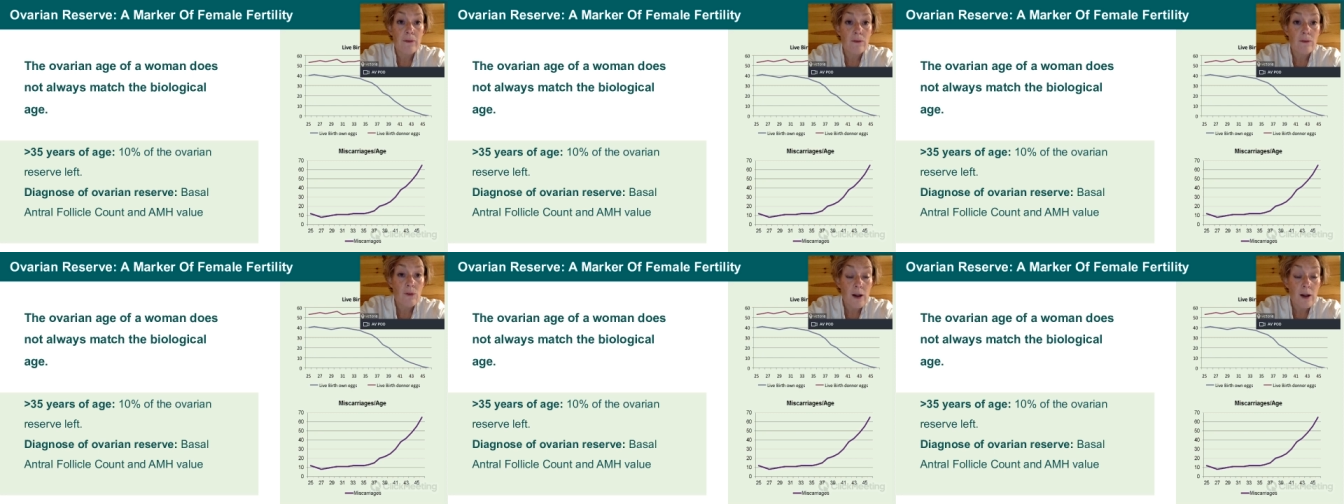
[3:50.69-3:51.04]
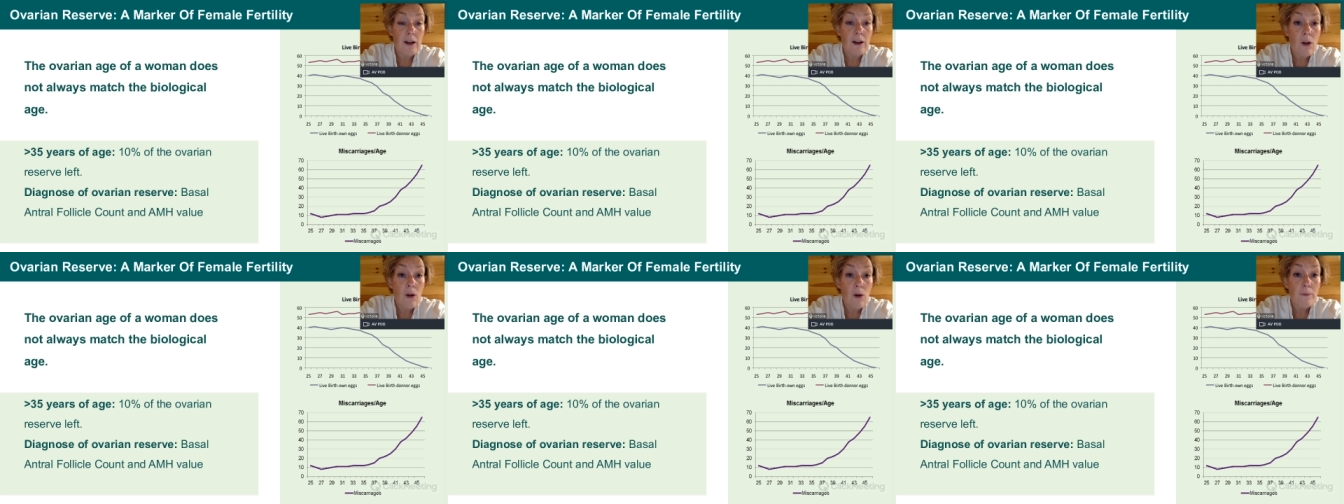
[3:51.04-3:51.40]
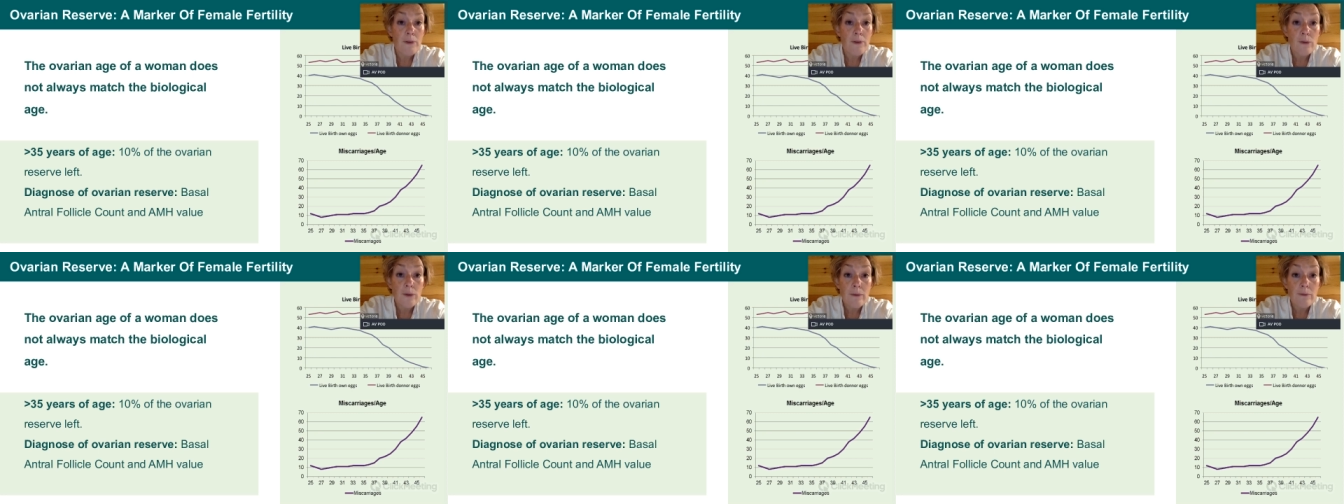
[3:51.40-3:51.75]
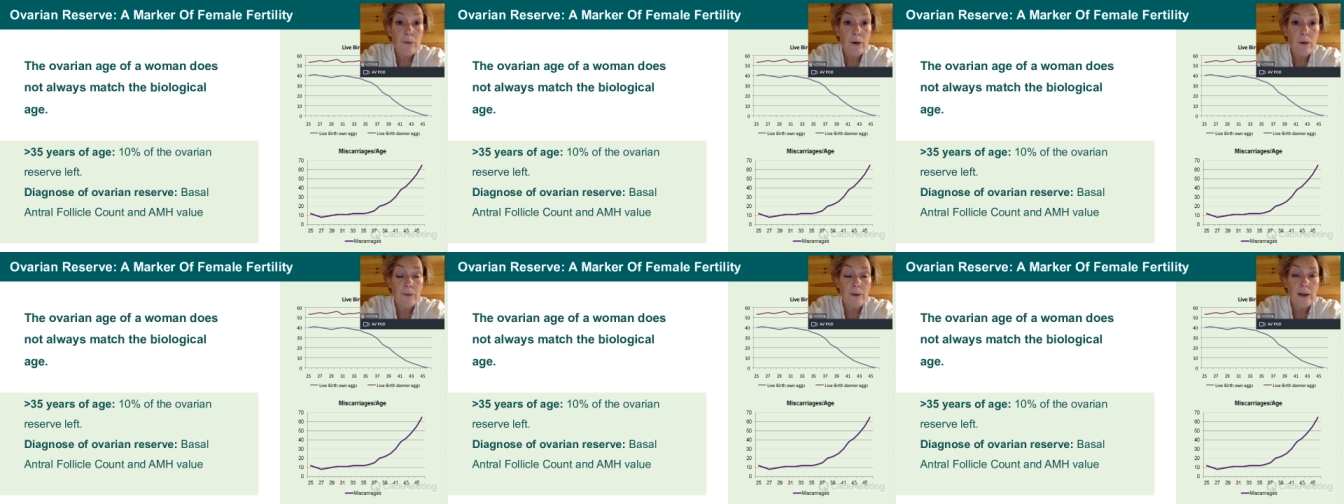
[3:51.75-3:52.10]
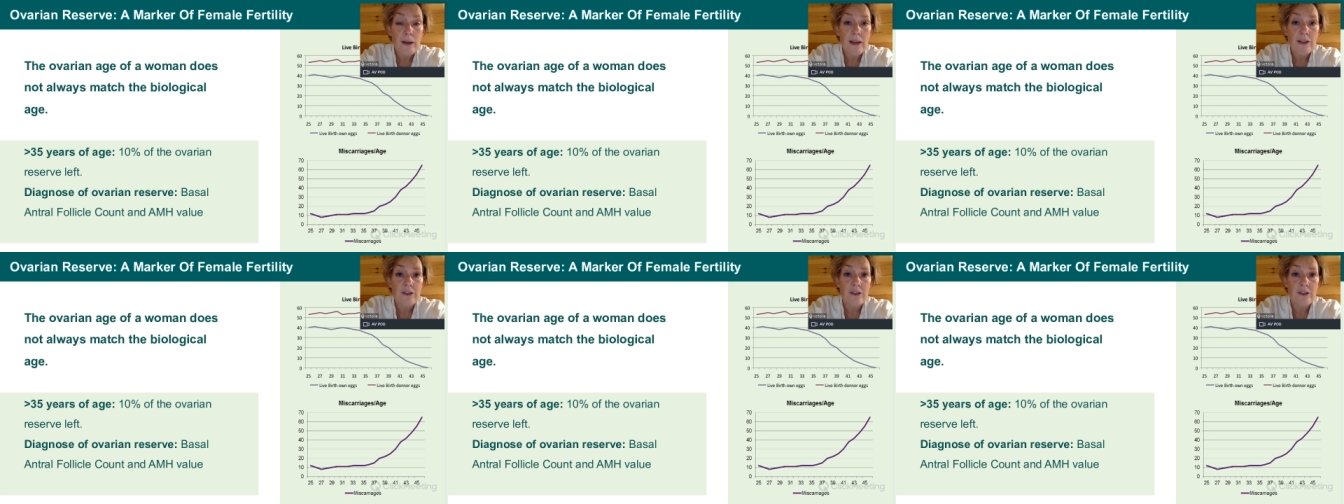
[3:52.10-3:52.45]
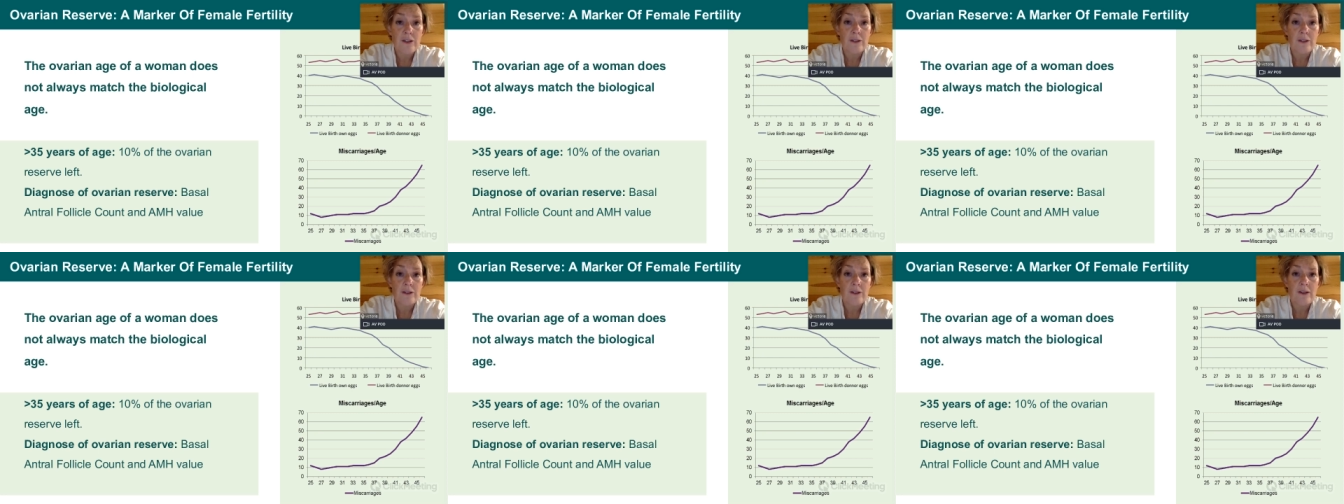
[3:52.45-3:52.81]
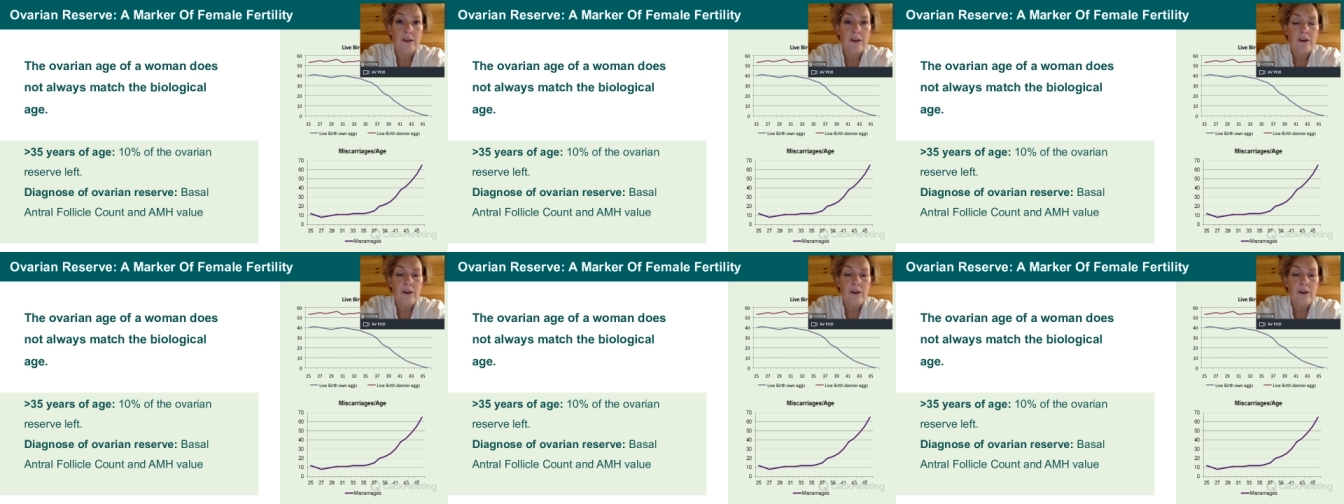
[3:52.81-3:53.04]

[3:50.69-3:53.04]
quite a lot between populations.